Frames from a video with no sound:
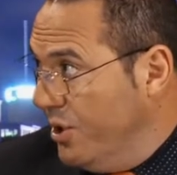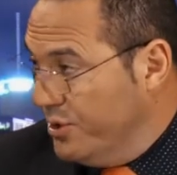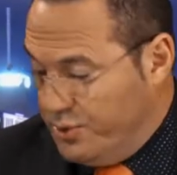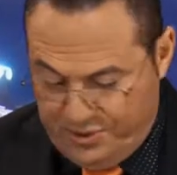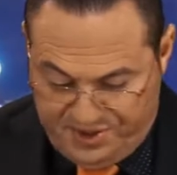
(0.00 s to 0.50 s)
the
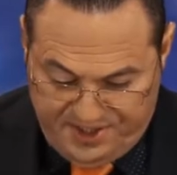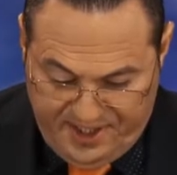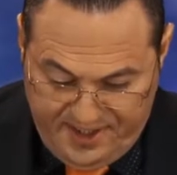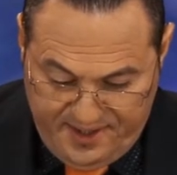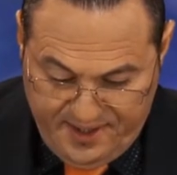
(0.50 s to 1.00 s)
High Court
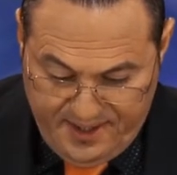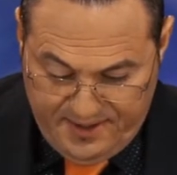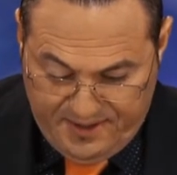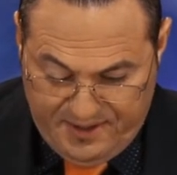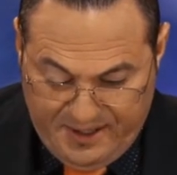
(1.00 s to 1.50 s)
said
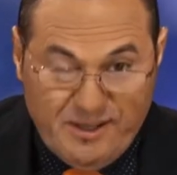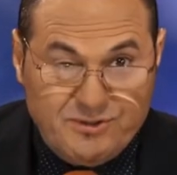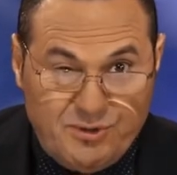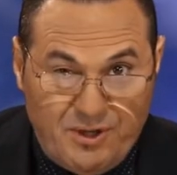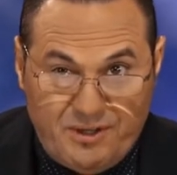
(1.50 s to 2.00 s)
that you can't
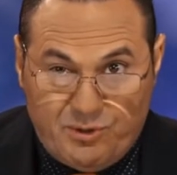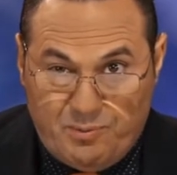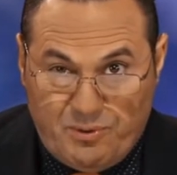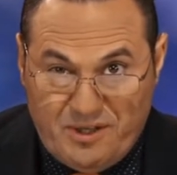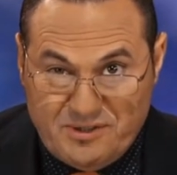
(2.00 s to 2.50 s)
sue the
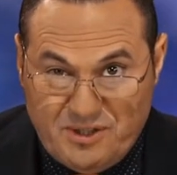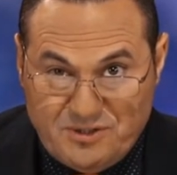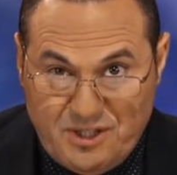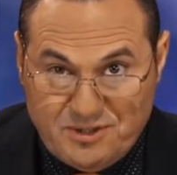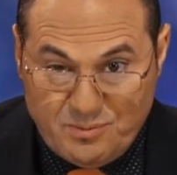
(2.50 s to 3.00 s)
unincorporated
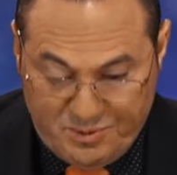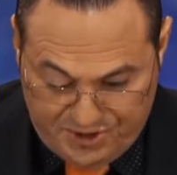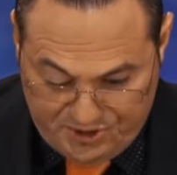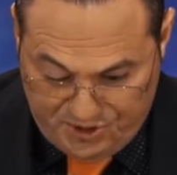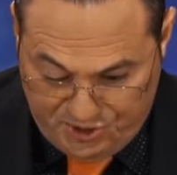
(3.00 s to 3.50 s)
association,
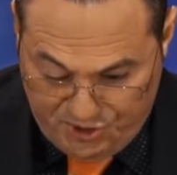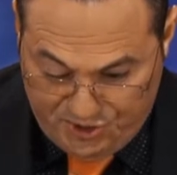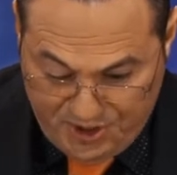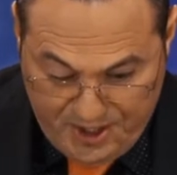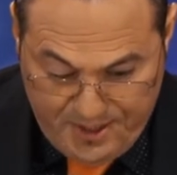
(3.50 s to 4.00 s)
which is a
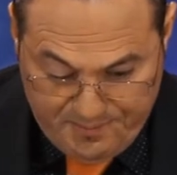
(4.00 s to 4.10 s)
church,